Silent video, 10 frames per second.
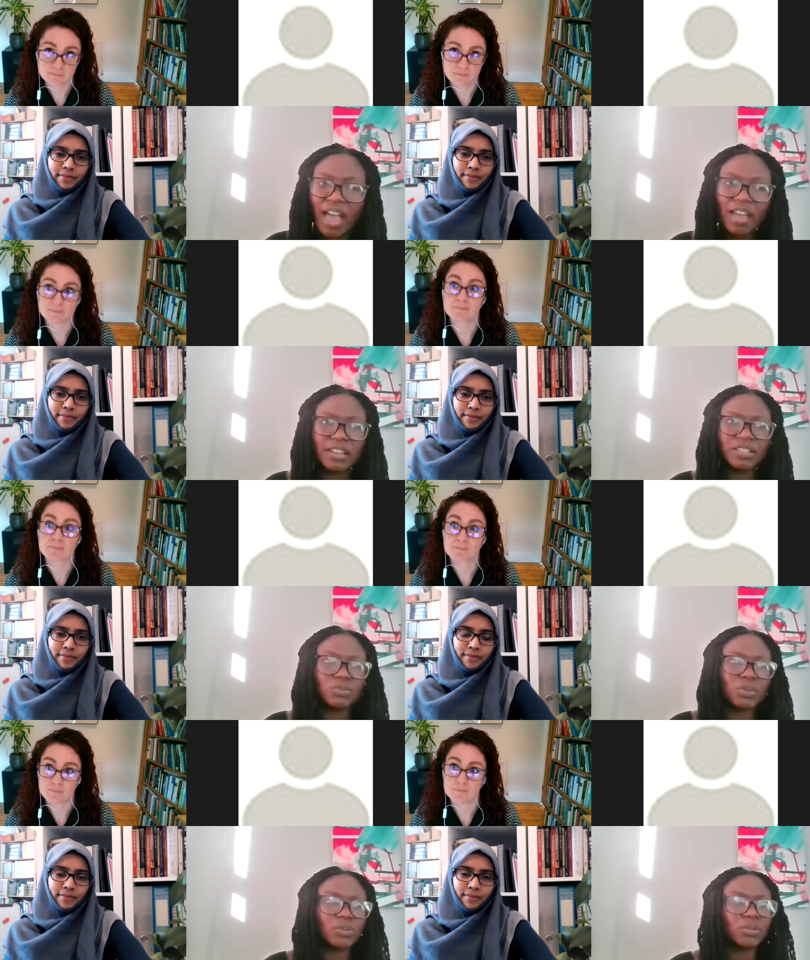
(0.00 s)

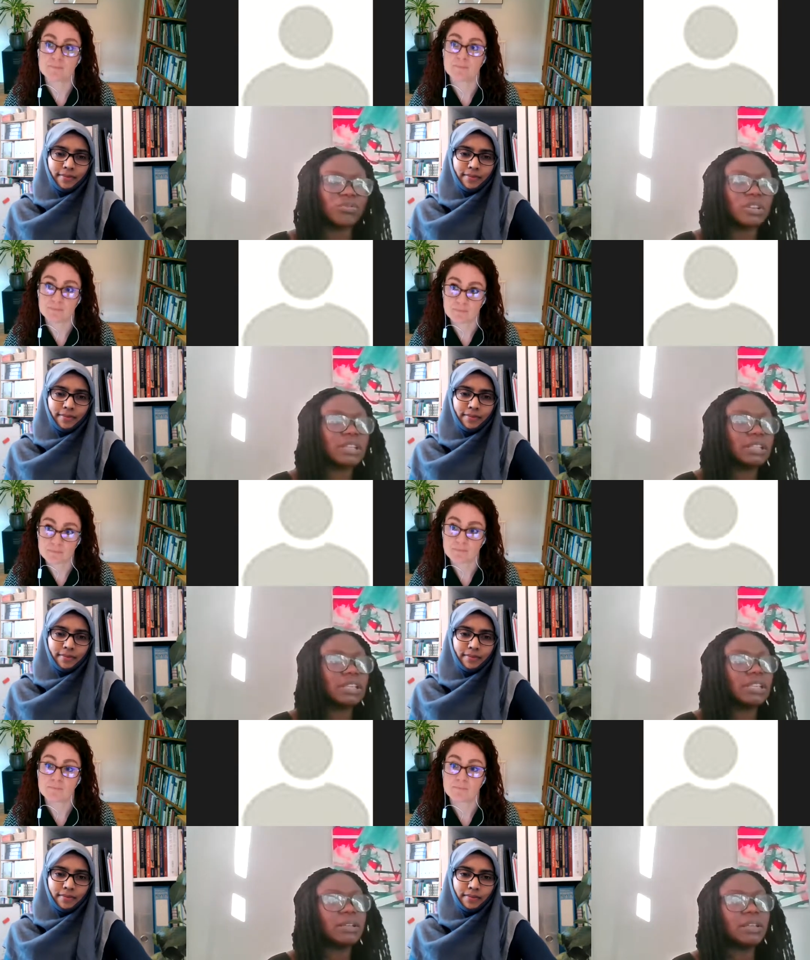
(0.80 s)
Speaker 1: And we were
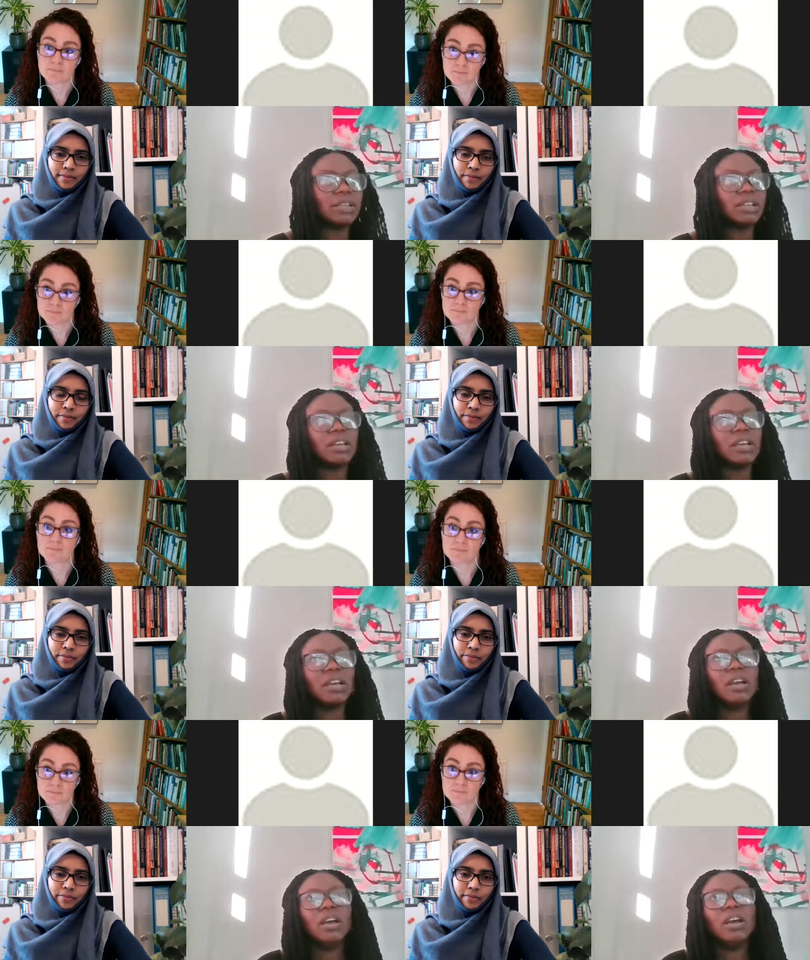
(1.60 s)
really
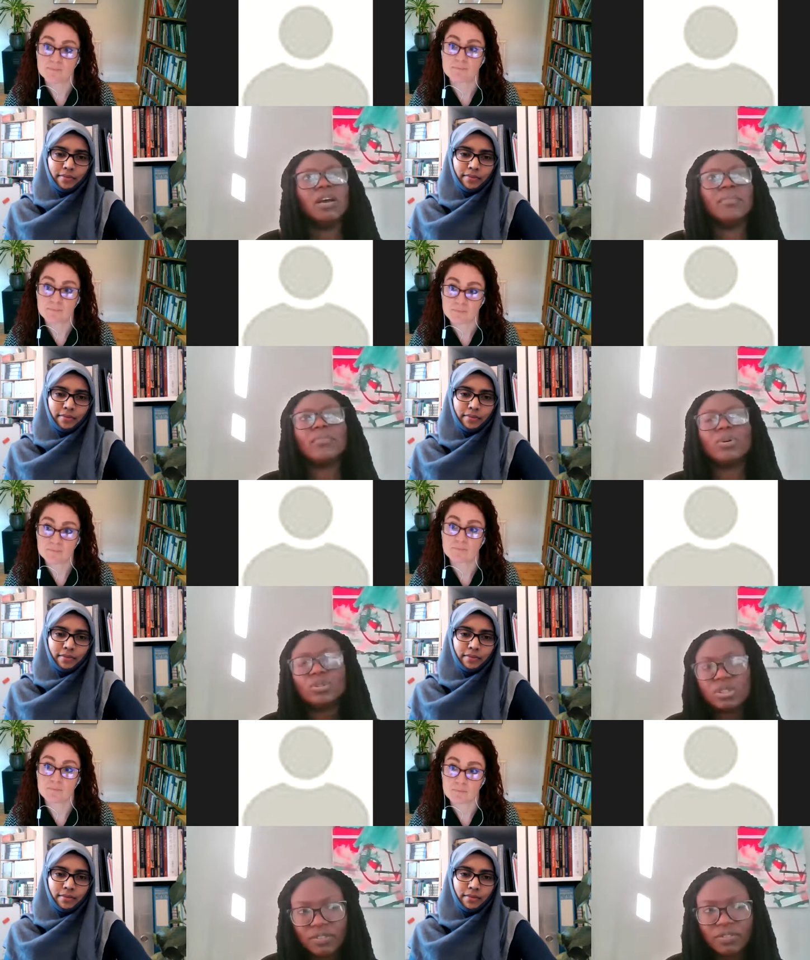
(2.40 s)

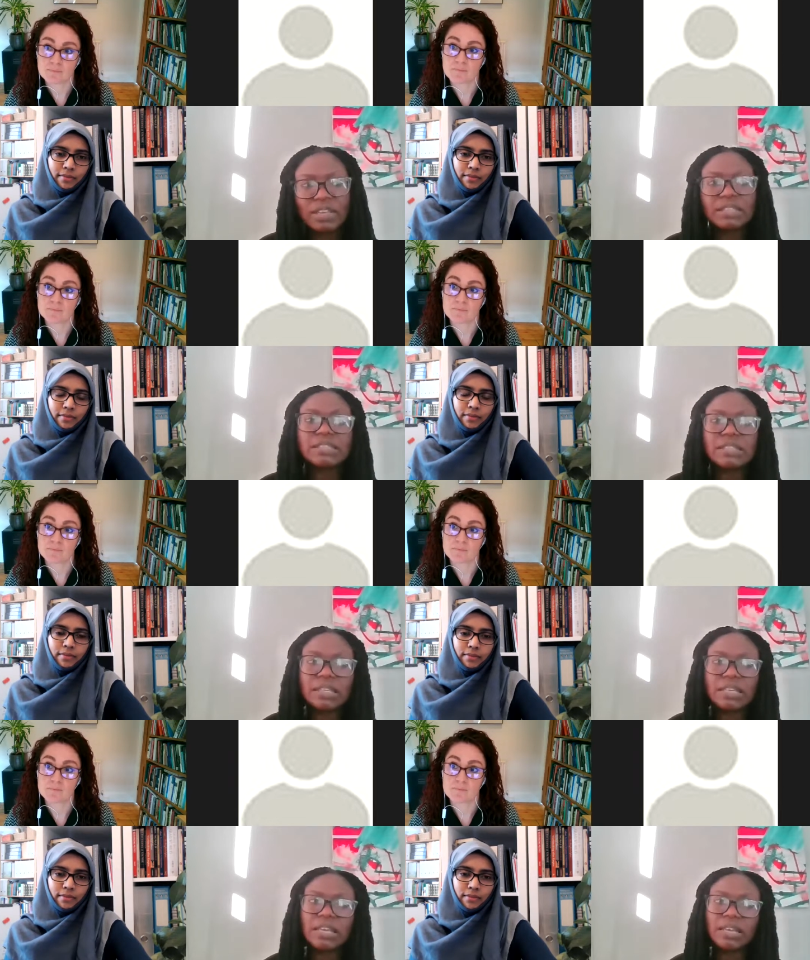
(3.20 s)

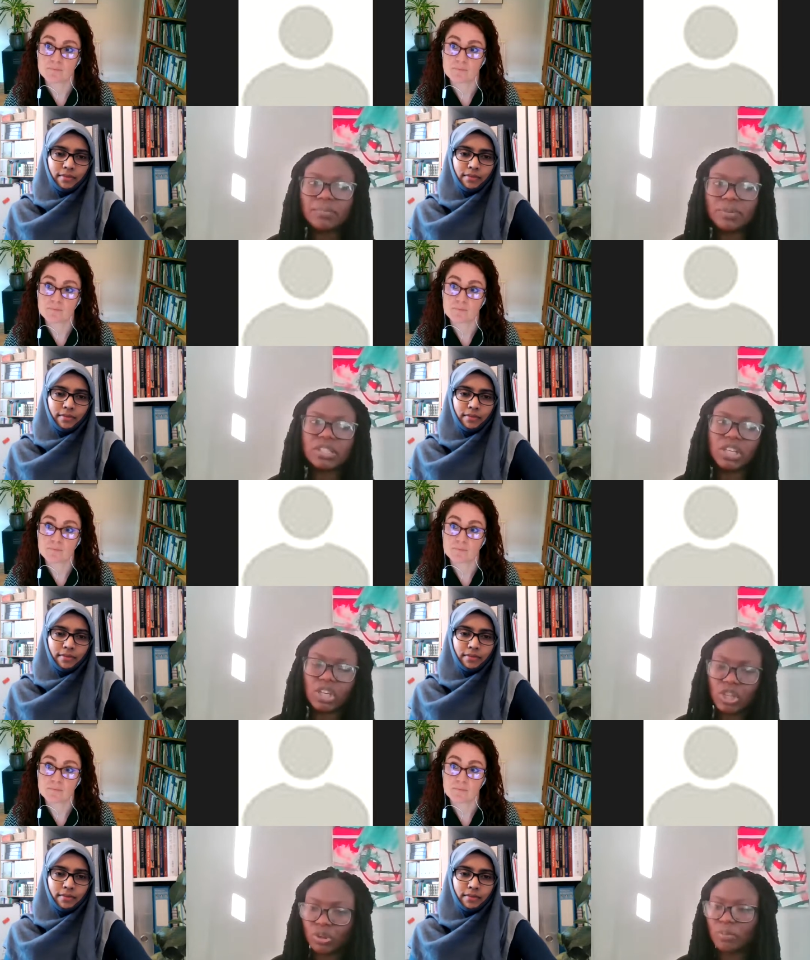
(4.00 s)
motivated in
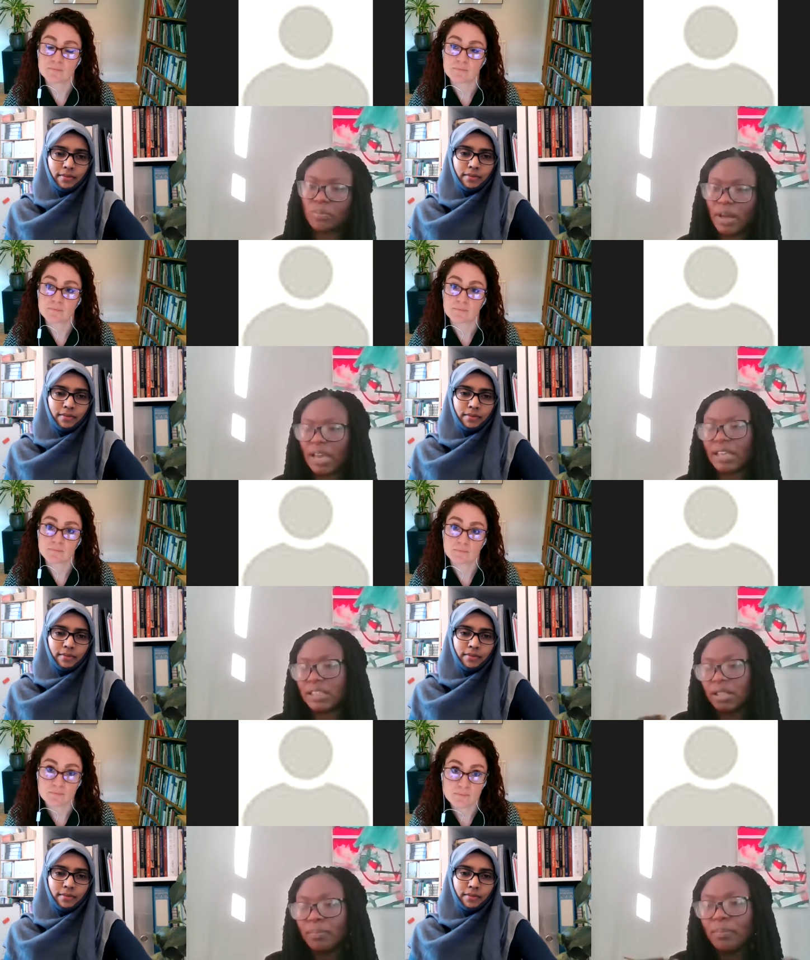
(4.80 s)
particular
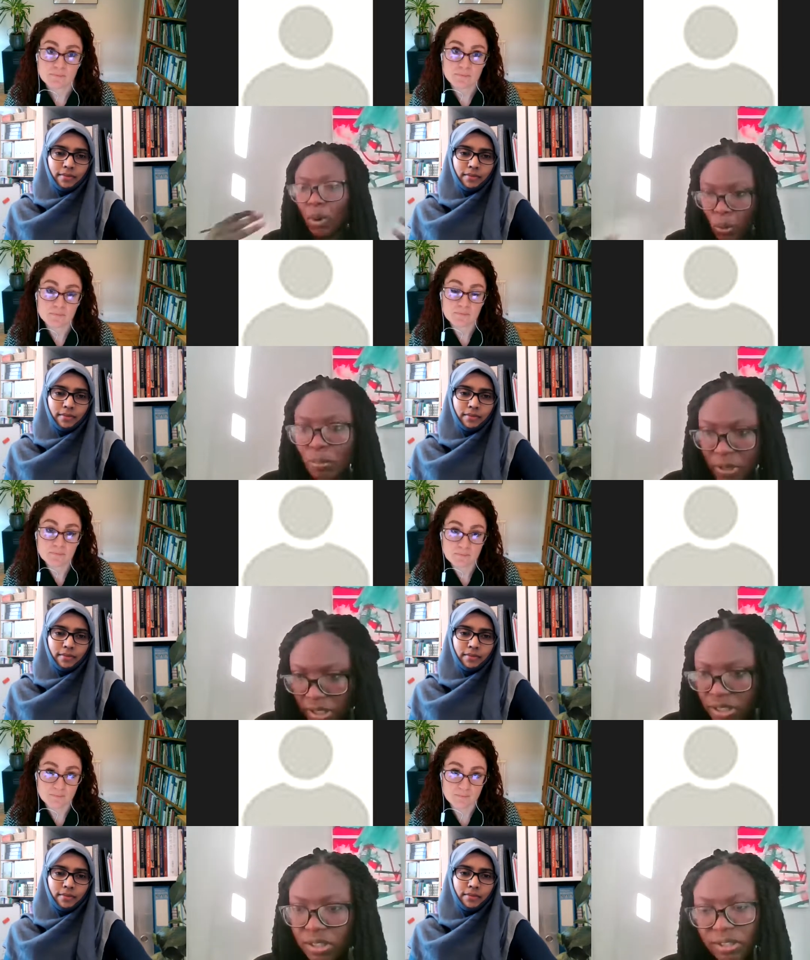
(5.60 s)
by the
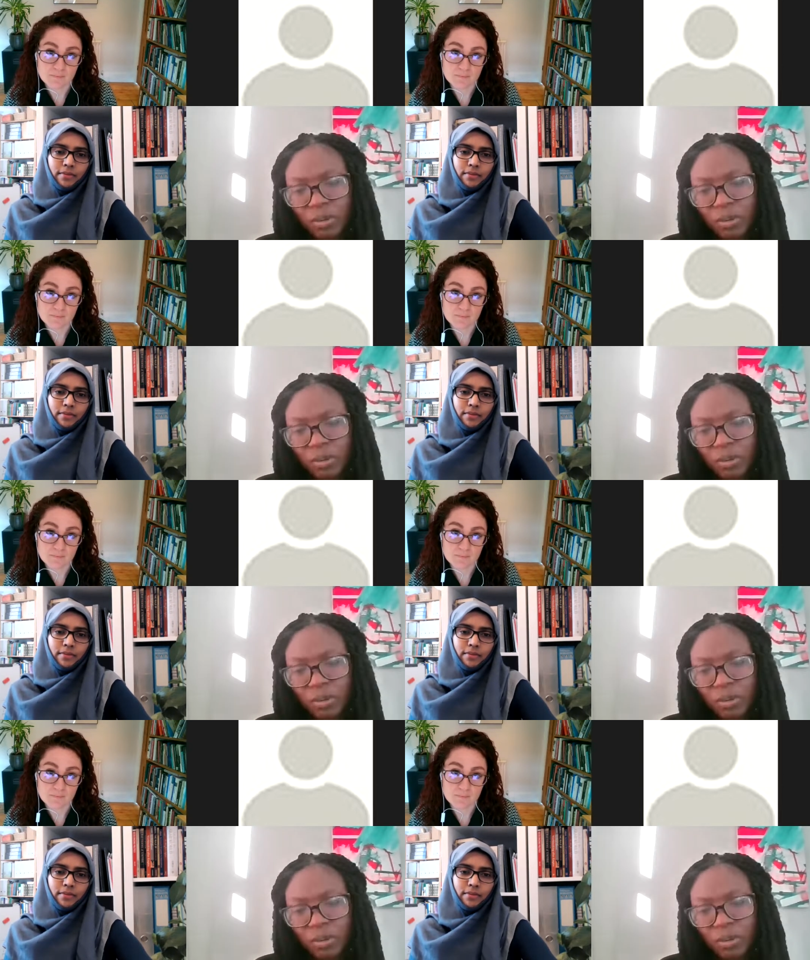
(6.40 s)
moment